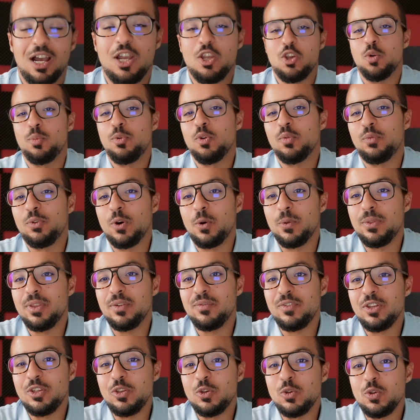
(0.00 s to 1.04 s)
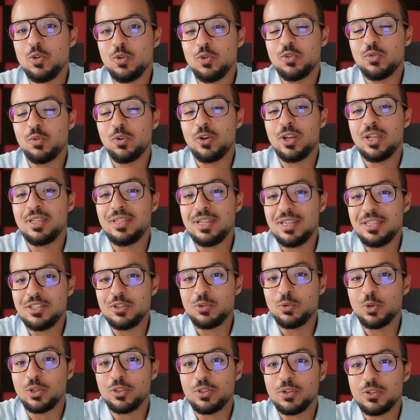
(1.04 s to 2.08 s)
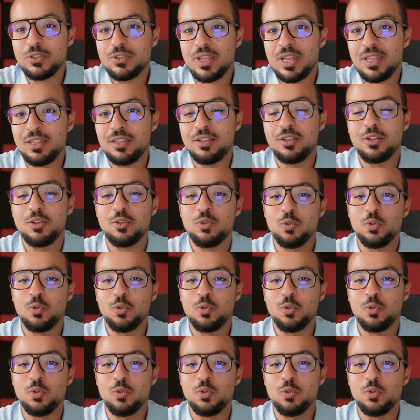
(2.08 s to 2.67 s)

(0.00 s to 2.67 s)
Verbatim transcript: I hope you found the video useful and easy to understand.